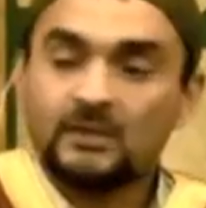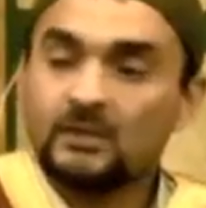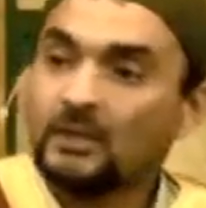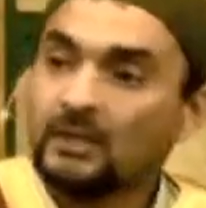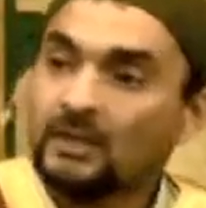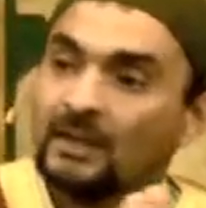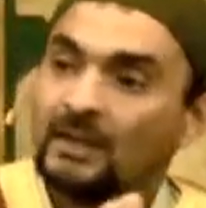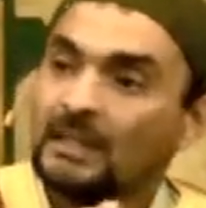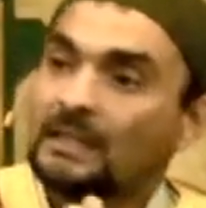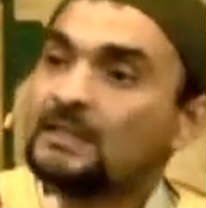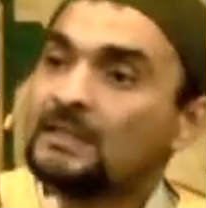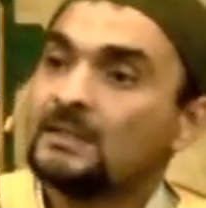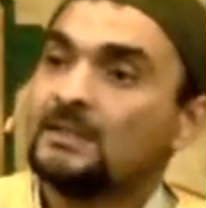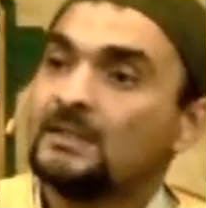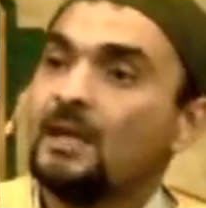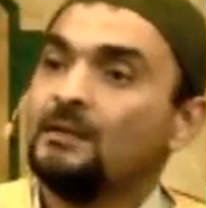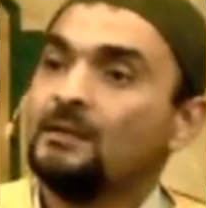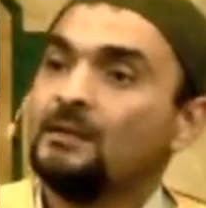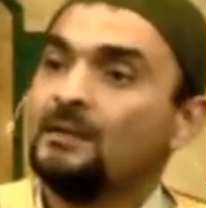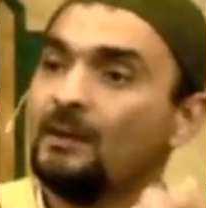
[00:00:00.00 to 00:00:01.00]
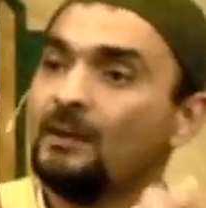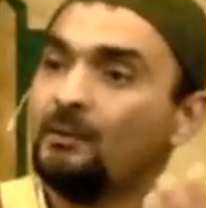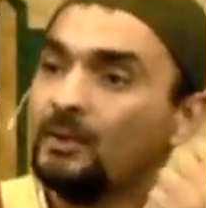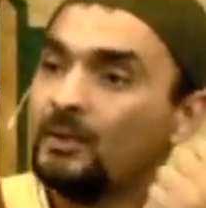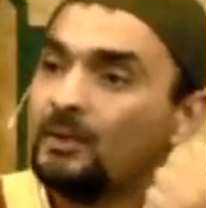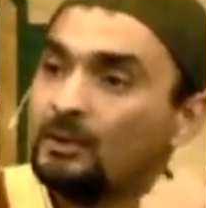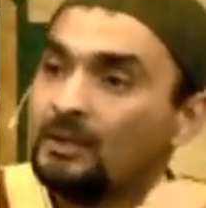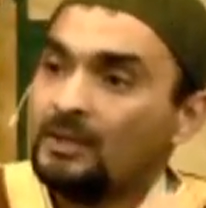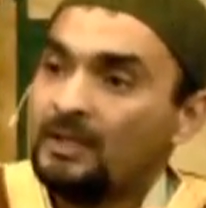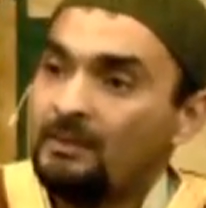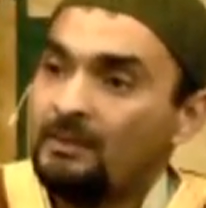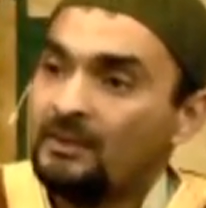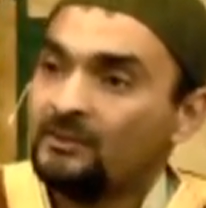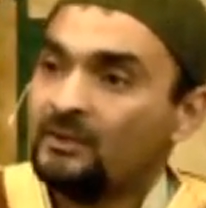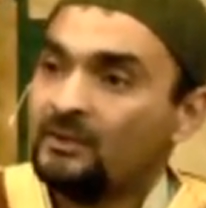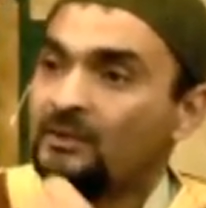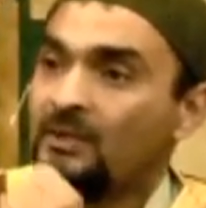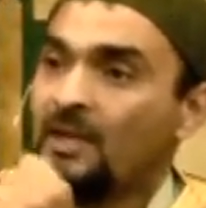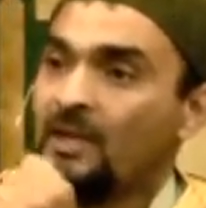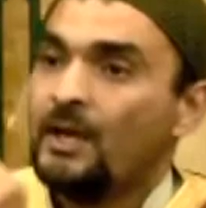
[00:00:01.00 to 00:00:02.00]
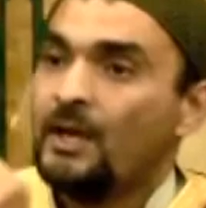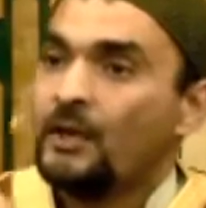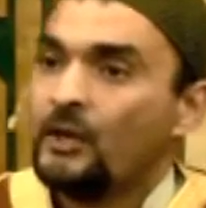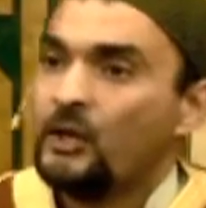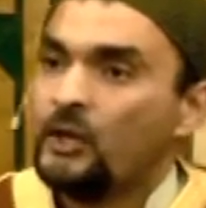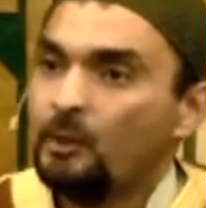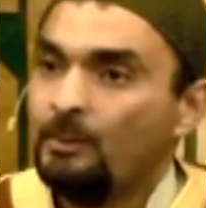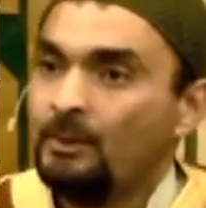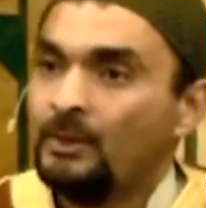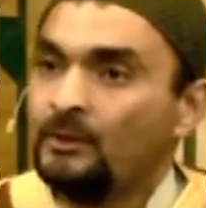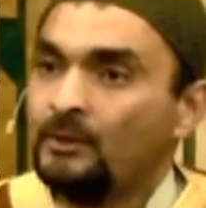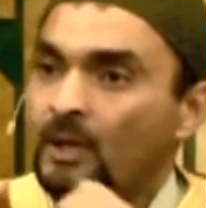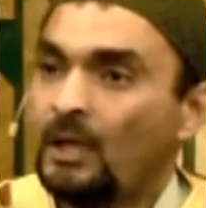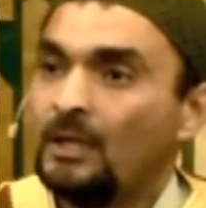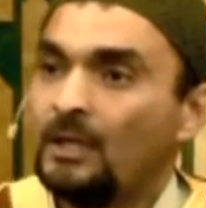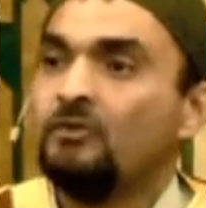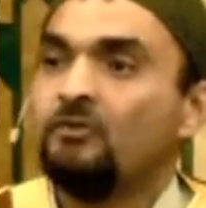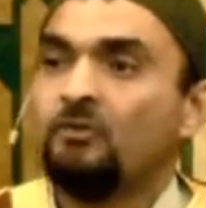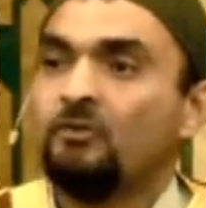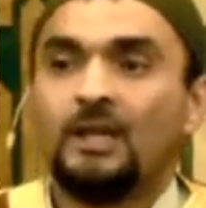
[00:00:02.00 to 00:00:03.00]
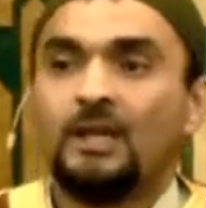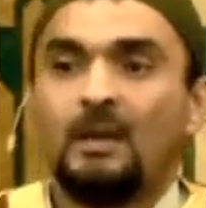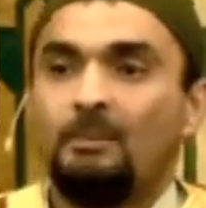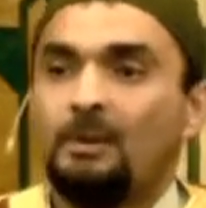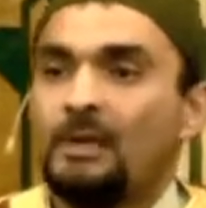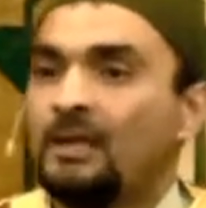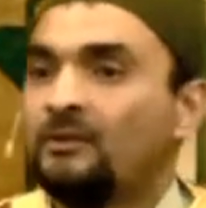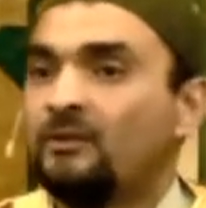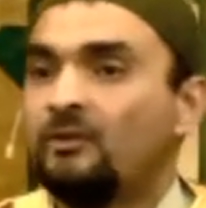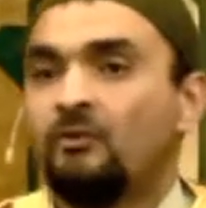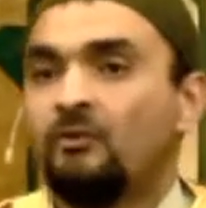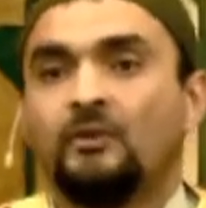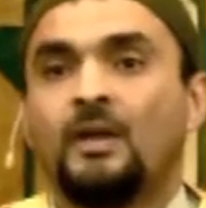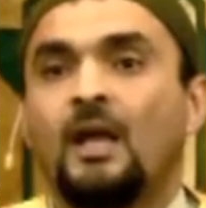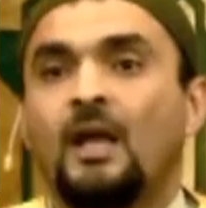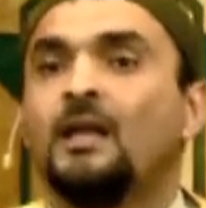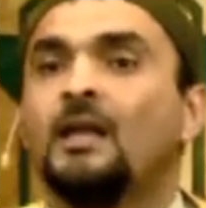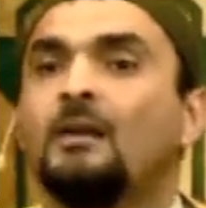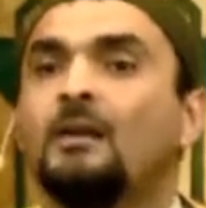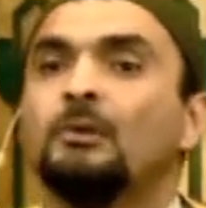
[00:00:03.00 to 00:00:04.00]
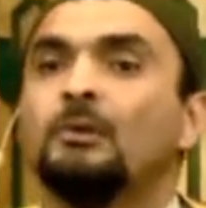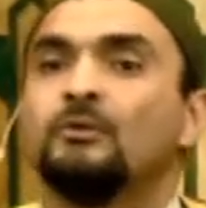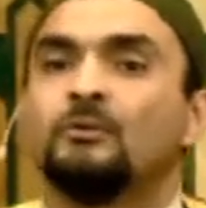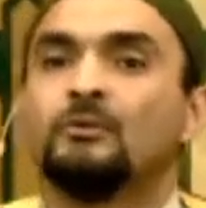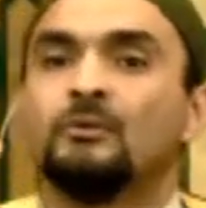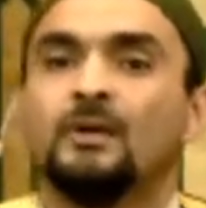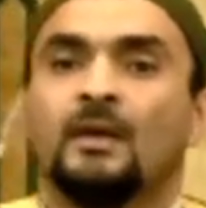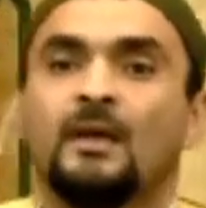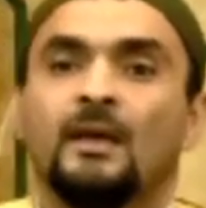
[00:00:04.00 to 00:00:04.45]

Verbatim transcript: certain things done that were your limited human knowledge and abilities you're not able to.